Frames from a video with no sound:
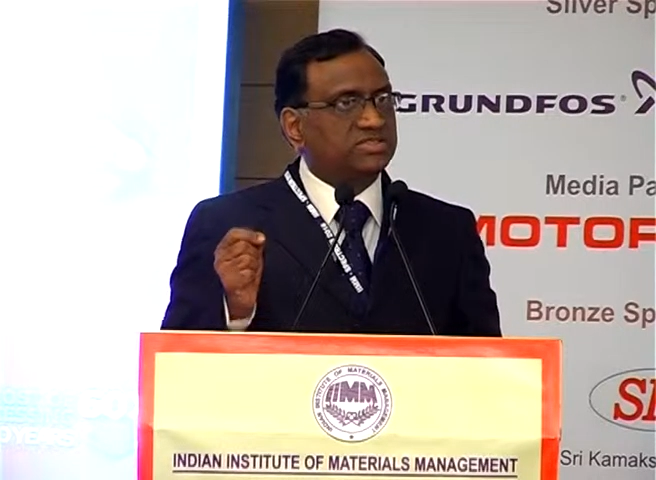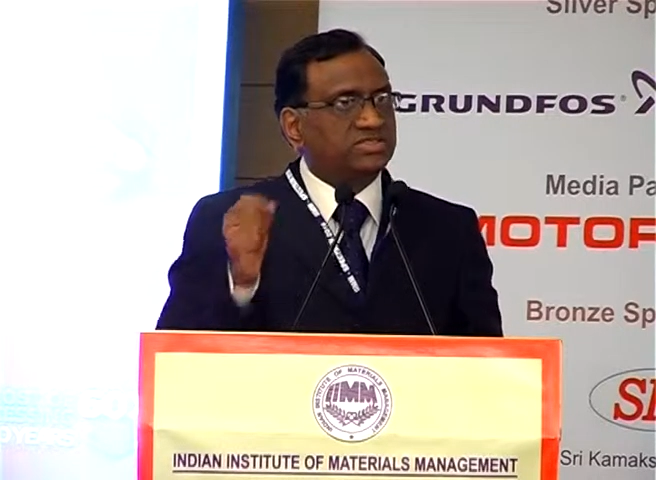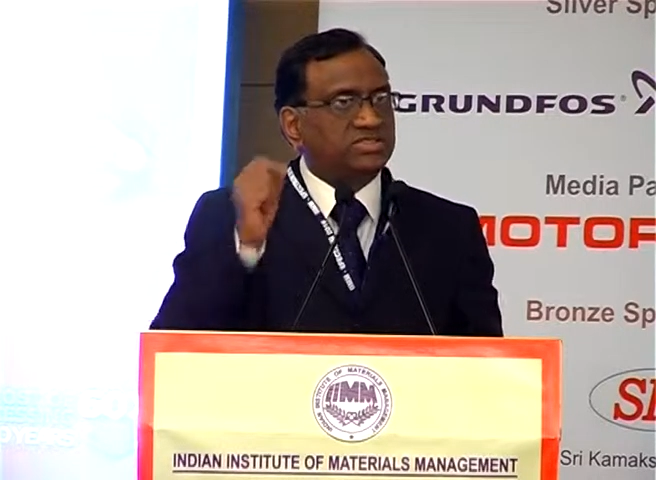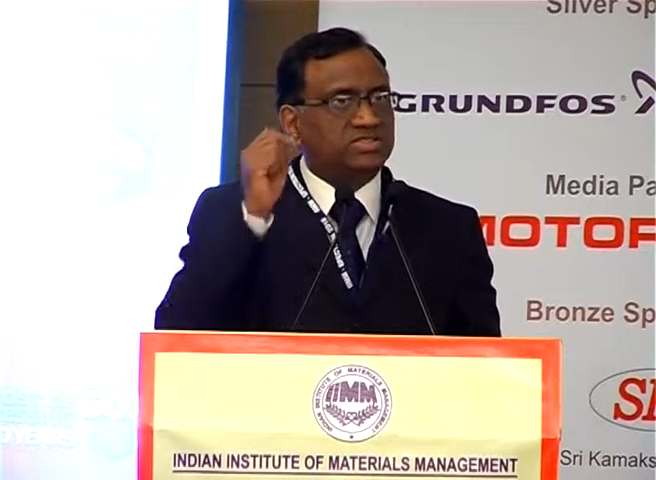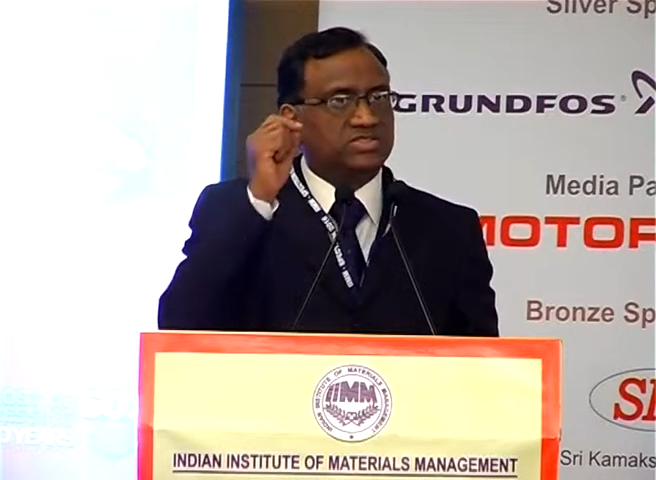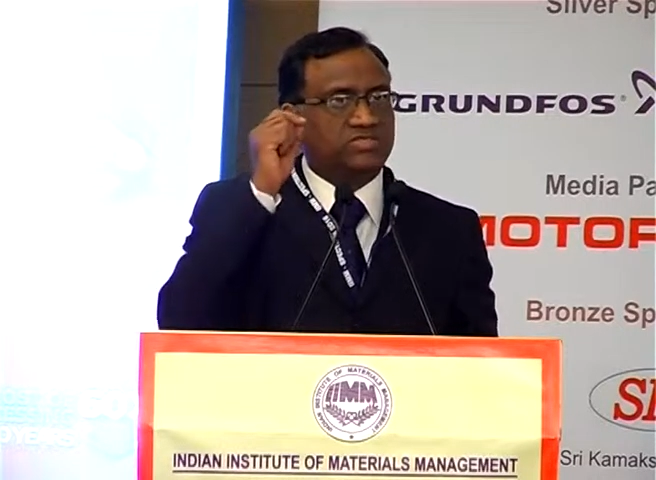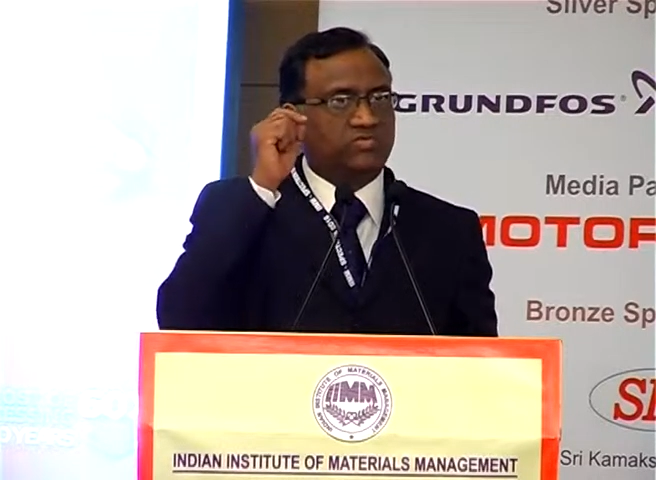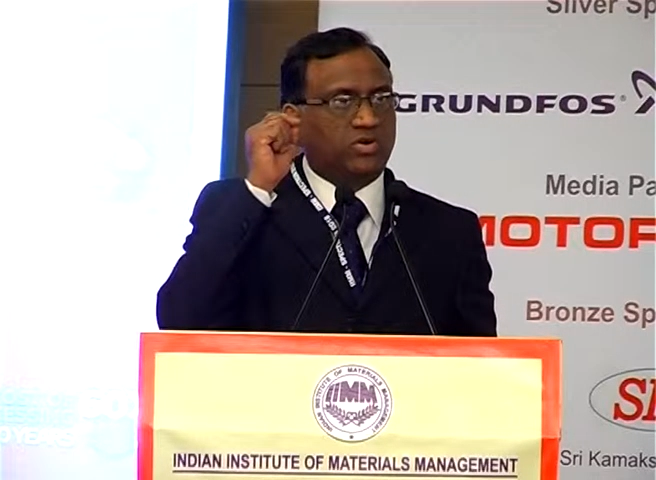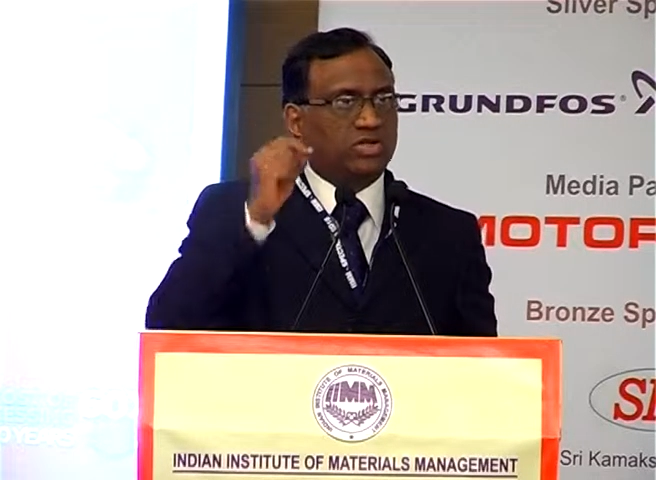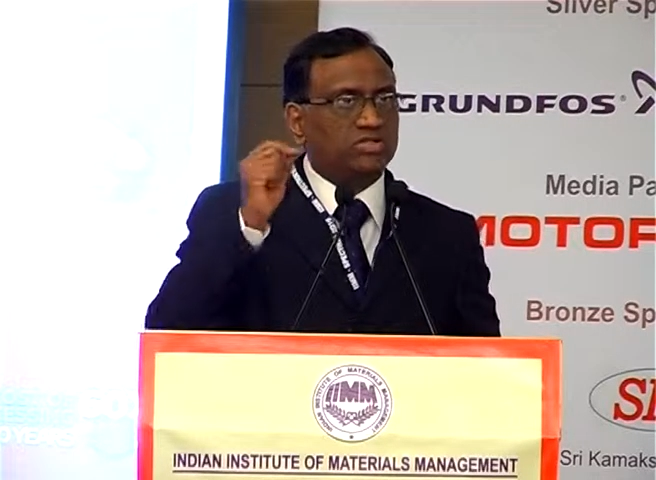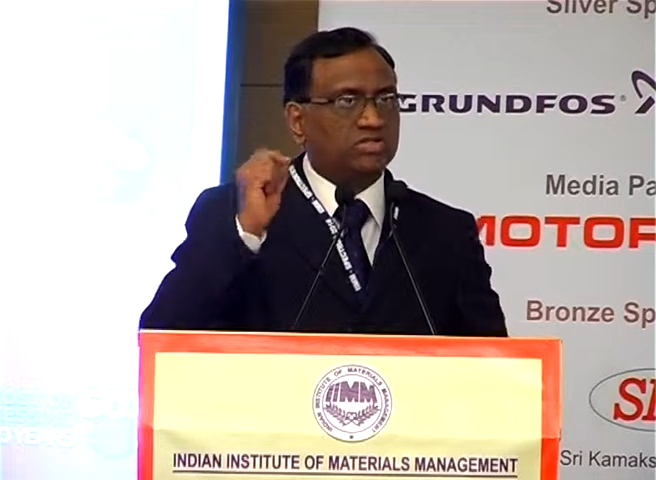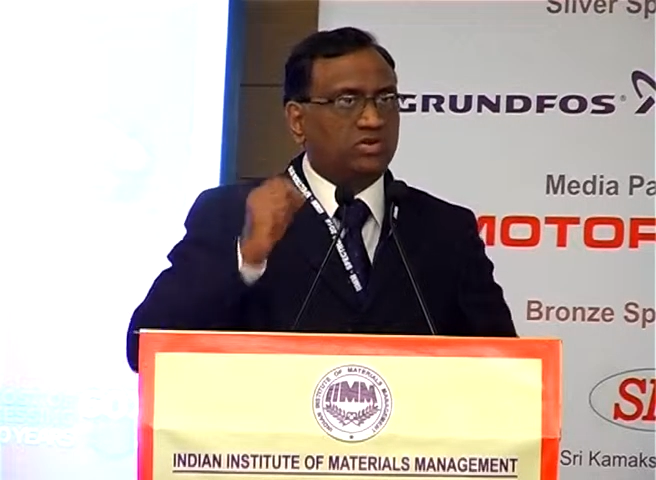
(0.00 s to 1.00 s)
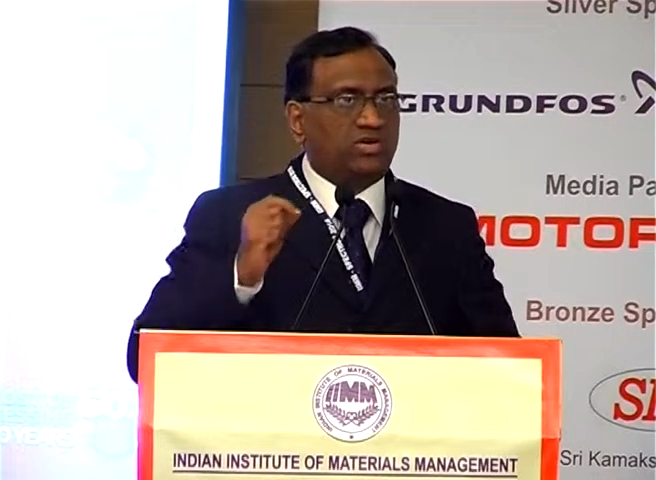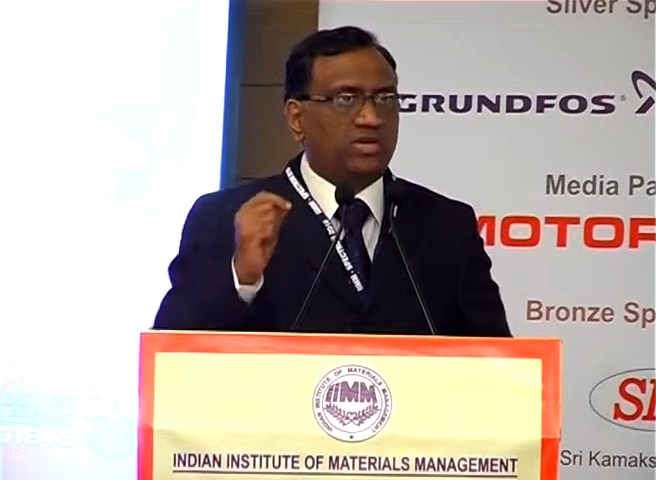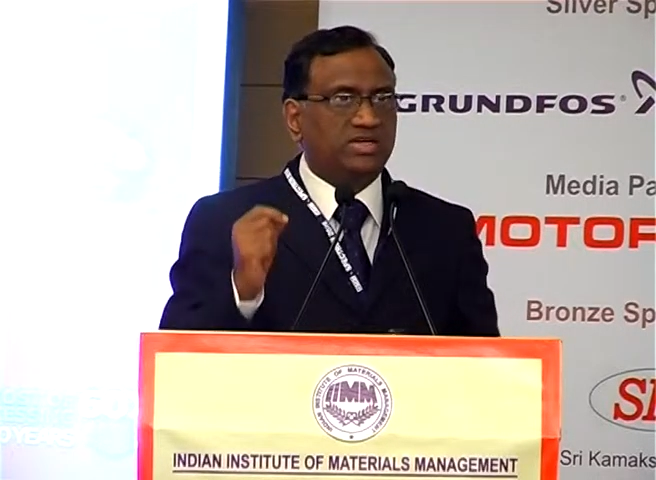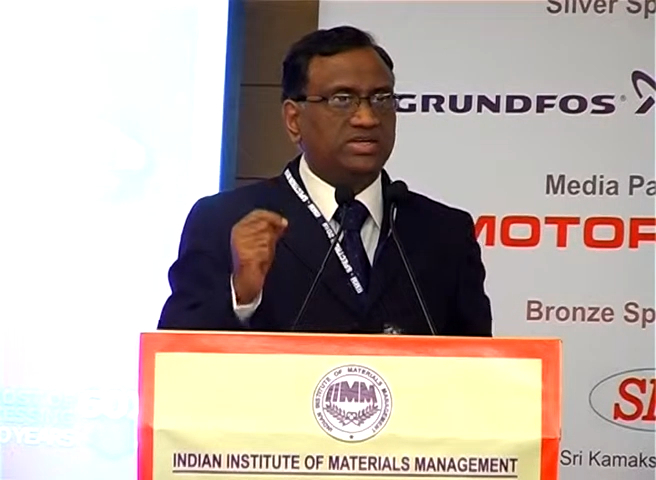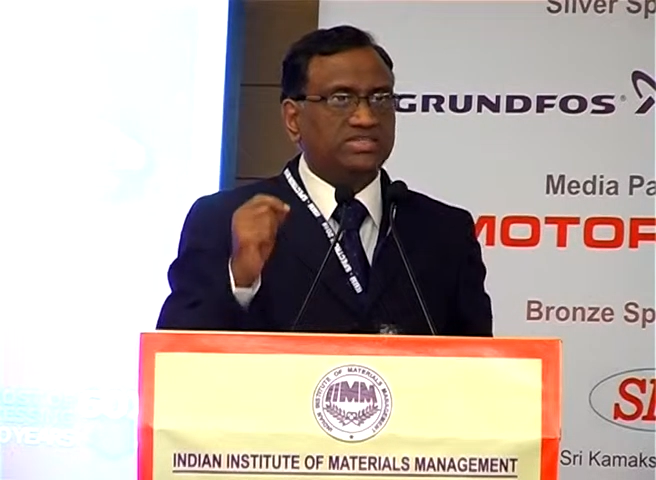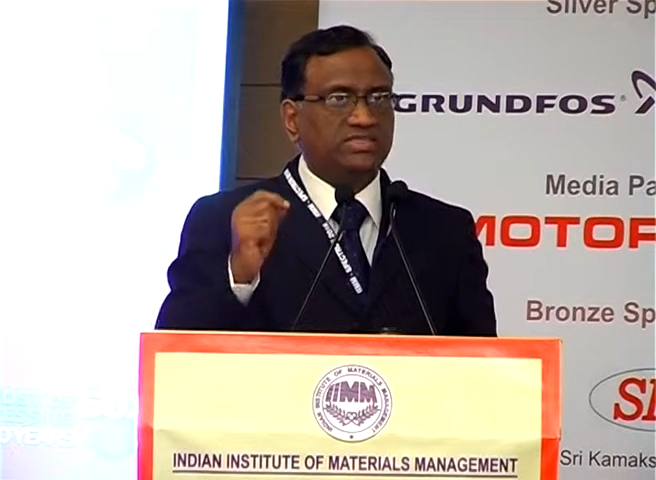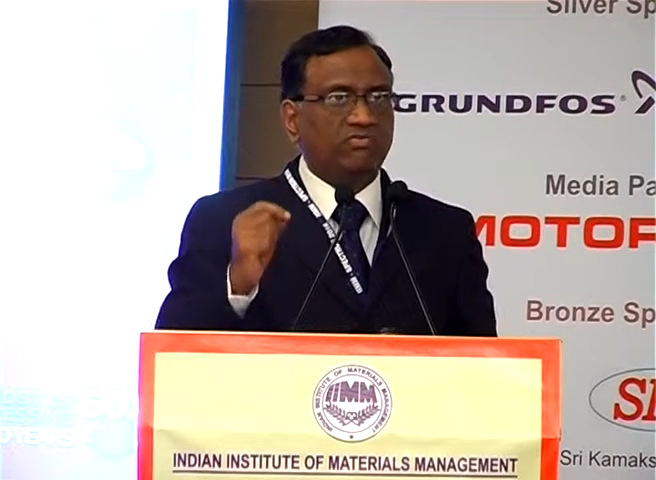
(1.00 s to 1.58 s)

it is what is called as